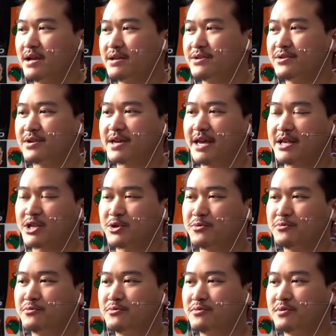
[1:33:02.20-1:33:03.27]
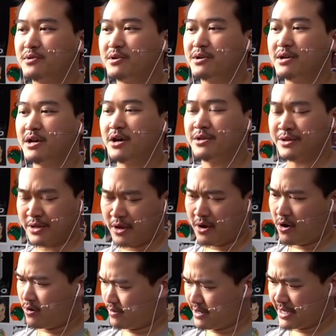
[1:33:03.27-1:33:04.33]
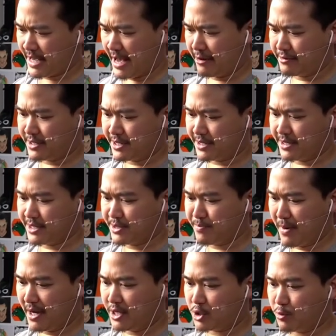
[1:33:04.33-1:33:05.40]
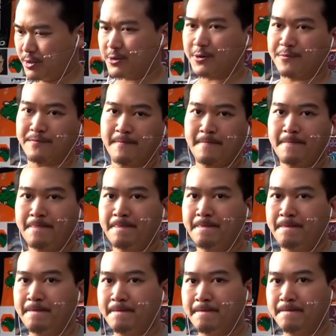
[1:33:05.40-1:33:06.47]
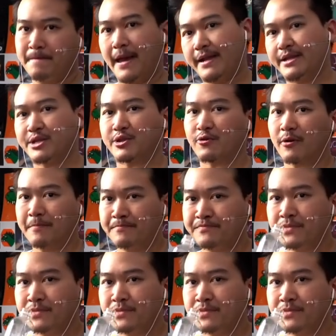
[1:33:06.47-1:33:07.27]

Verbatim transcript: you can get to an art account is my Twitter and Instagram.